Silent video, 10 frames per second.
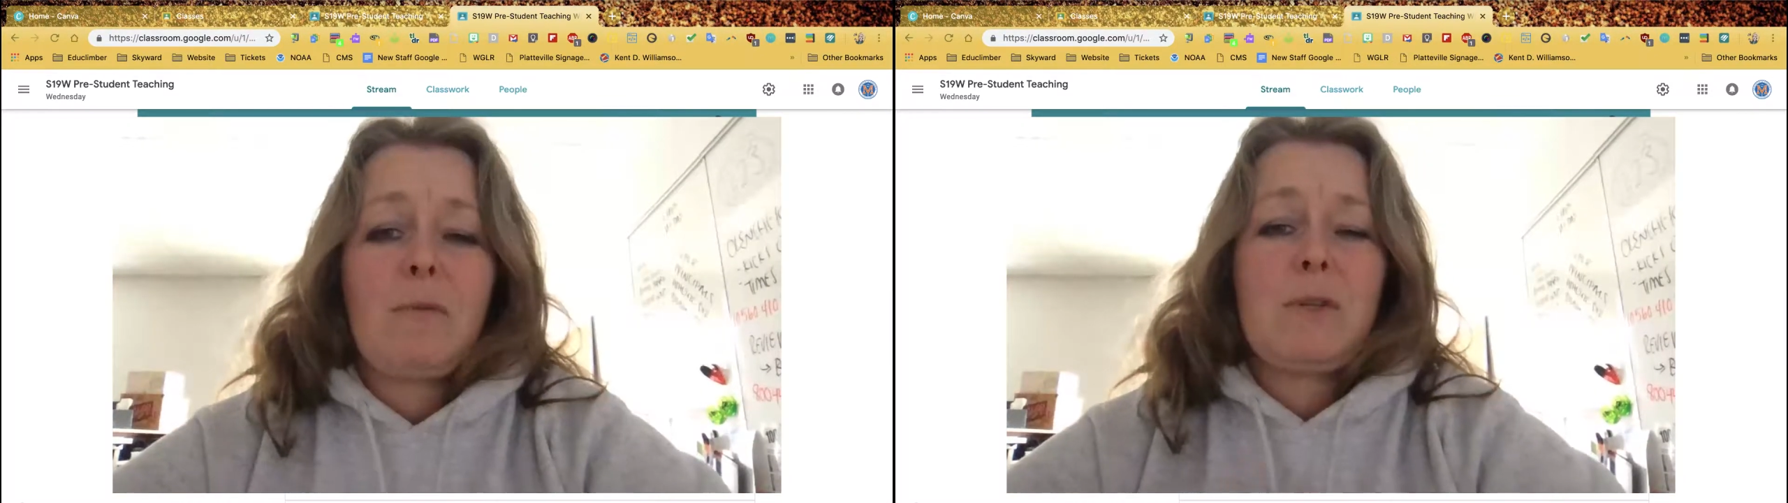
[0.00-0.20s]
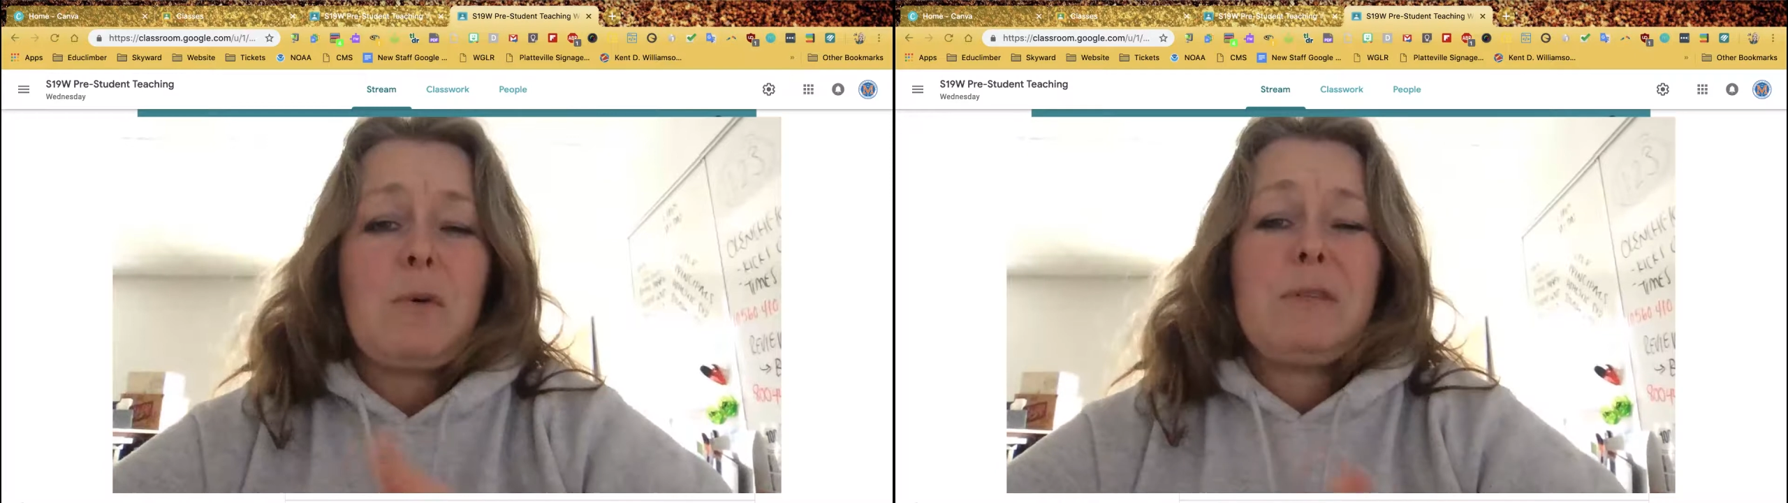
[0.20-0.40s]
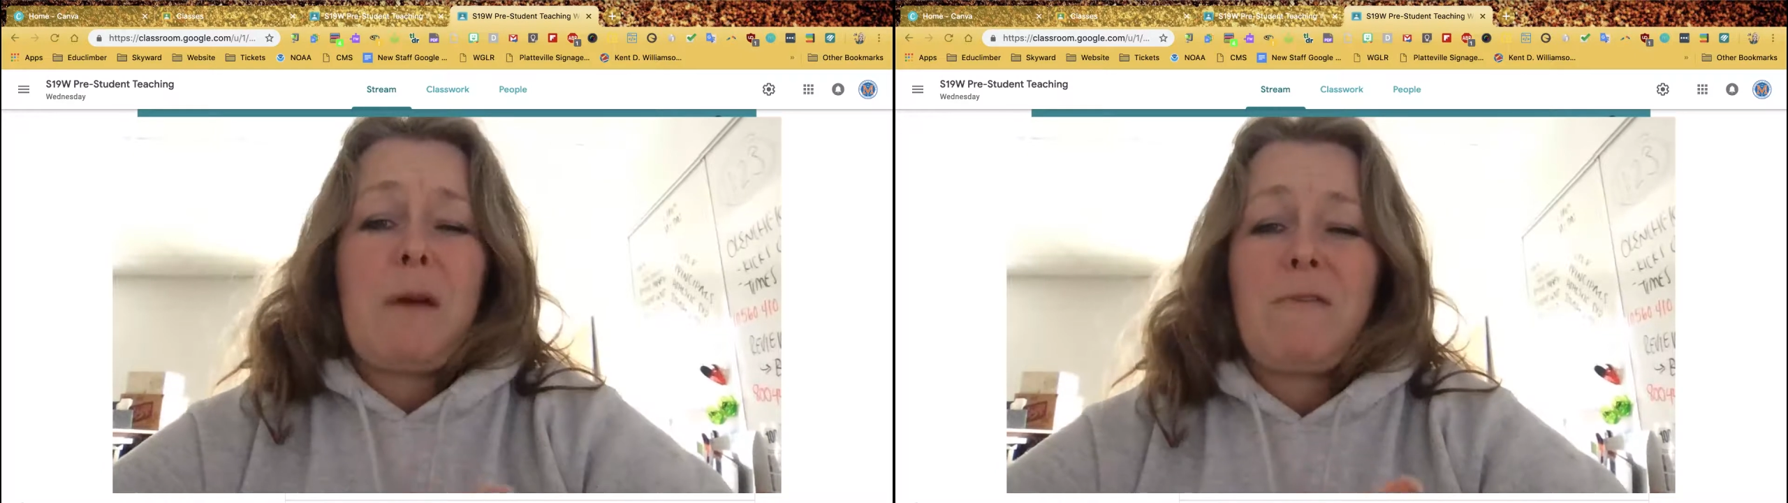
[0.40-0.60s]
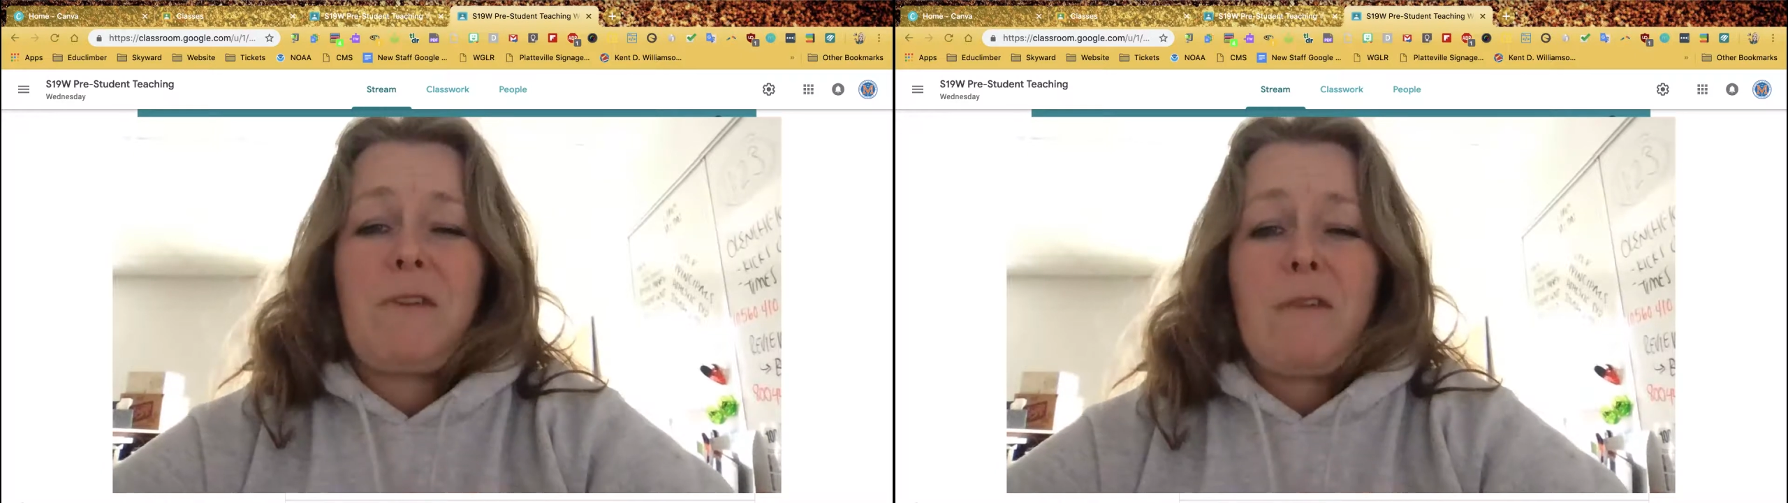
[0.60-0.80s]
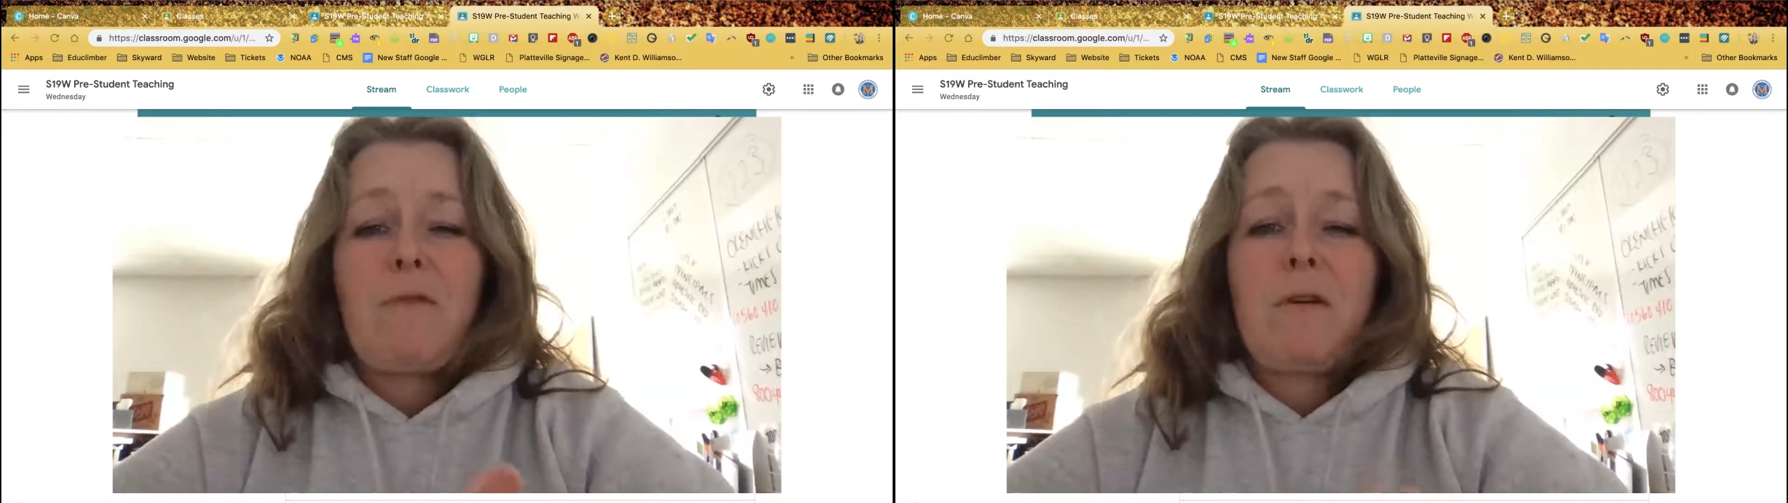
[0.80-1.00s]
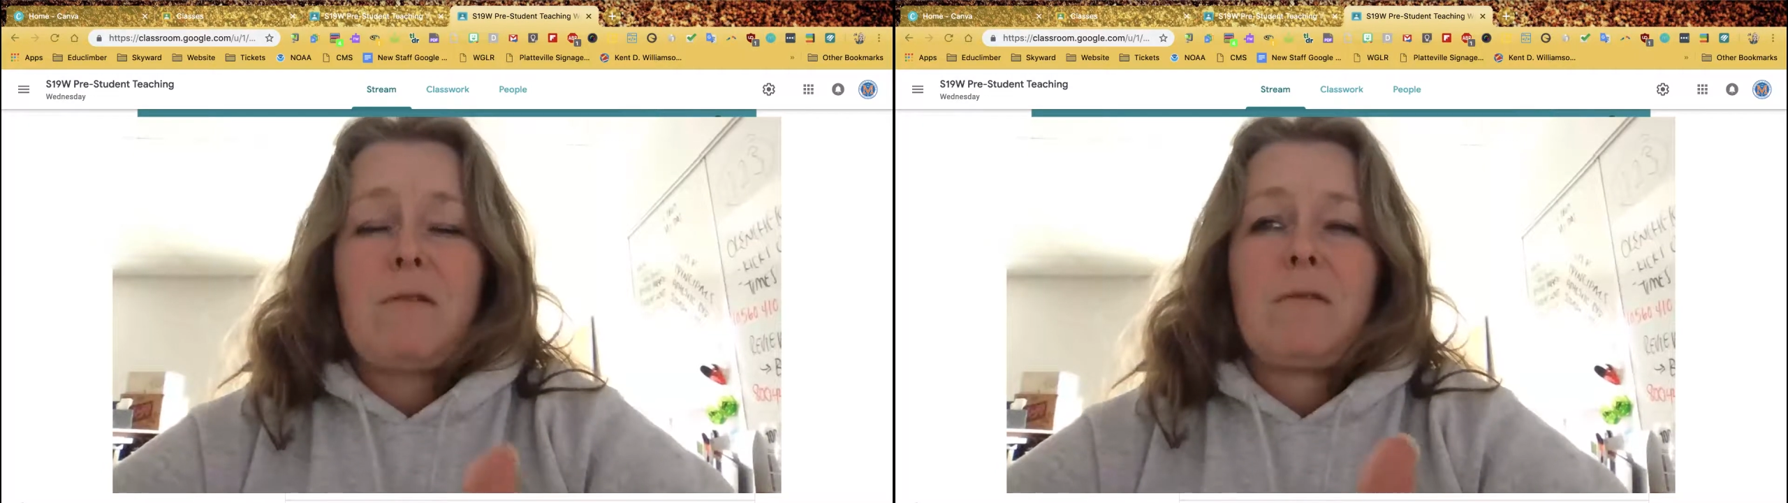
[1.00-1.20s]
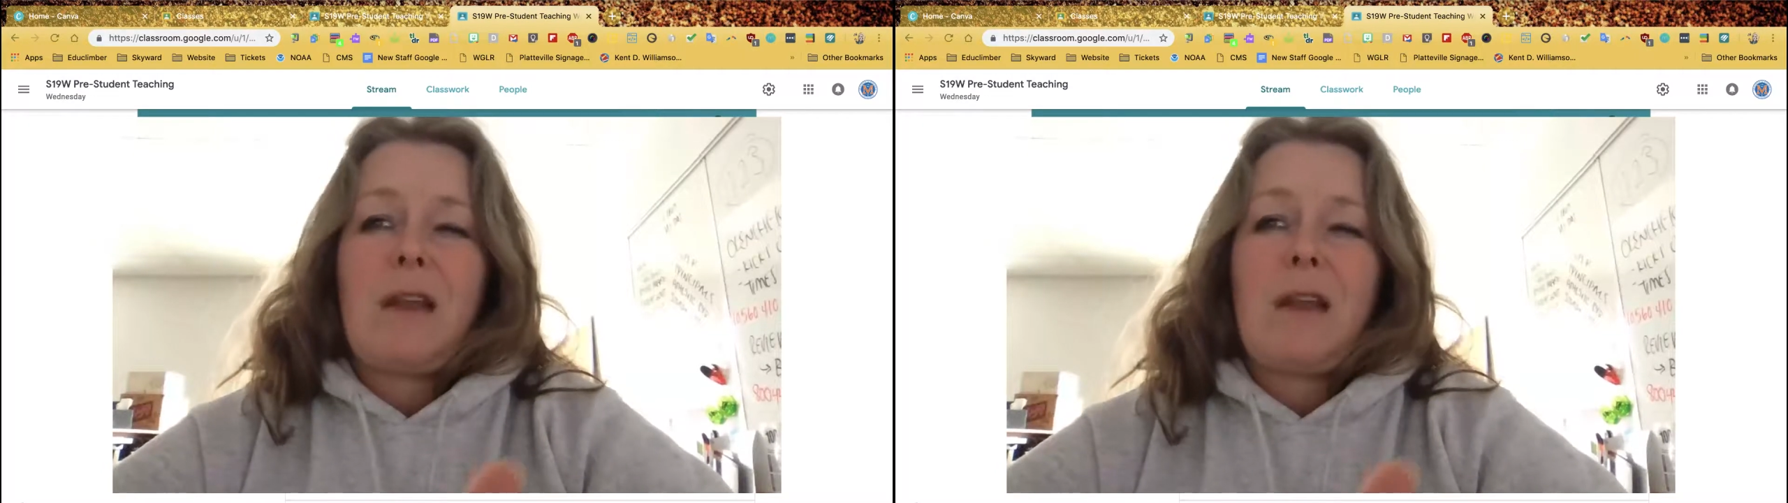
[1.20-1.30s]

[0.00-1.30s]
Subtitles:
was always my favorite,